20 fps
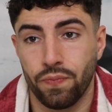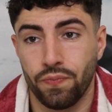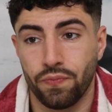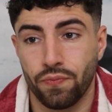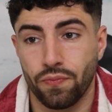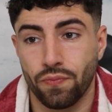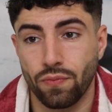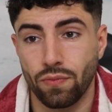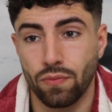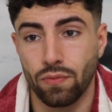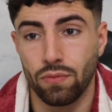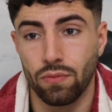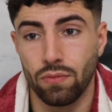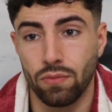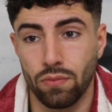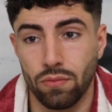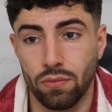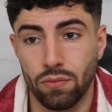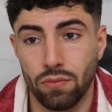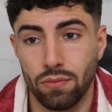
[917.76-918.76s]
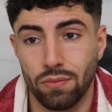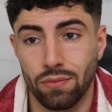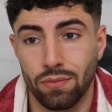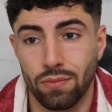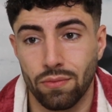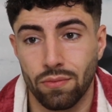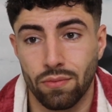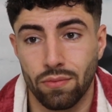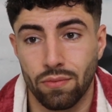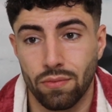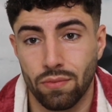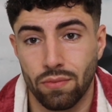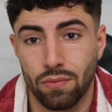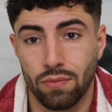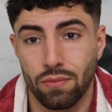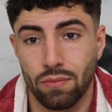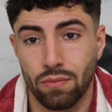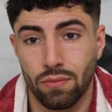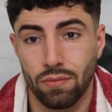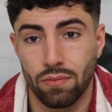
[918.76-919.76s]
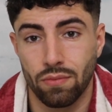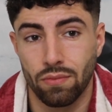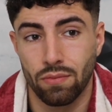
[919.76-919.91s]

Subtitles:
No one is speaking in this clip.